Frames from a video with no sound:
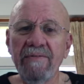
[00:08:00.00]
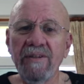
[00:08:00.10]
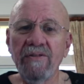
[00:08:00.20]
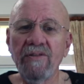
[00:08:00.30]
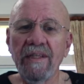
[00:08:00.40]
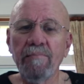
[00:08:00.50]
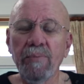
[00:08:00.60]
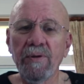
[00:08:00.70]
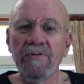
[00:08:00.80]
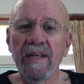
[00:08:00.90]
distinct
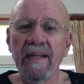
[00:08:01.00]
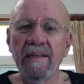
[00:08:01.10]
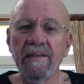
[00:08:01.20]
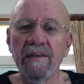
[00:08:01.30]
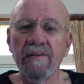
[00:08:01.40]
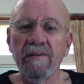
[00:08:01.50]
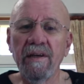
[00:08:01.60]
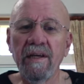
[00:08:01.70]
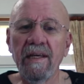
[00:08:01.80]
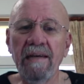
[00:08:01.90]
personalities.
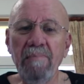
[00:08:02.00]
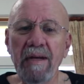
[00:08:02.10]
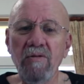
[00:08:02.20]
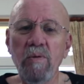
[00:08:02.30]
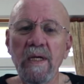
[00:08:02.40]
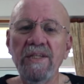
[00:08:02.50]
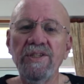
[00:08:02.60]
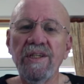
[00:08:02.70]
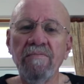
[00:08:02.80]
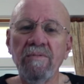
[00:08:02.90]
And my
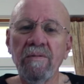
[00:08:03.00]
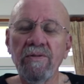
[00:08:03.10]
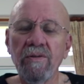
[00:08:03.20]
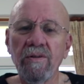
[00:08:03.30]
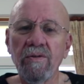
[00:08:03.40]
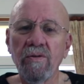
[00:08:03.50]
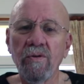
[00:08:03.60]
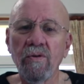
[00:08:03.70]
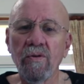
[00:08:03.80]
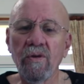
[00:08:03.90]
question
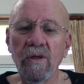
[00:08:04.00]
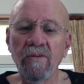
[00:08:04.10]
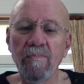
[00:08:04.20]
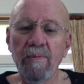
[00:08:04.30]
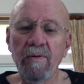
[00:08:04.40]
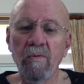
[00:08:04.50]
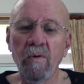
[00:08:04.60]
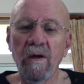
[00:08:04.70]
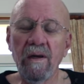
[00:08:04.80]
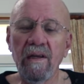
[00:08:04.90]
is about
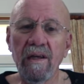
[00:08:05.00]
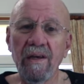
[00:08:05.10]
what?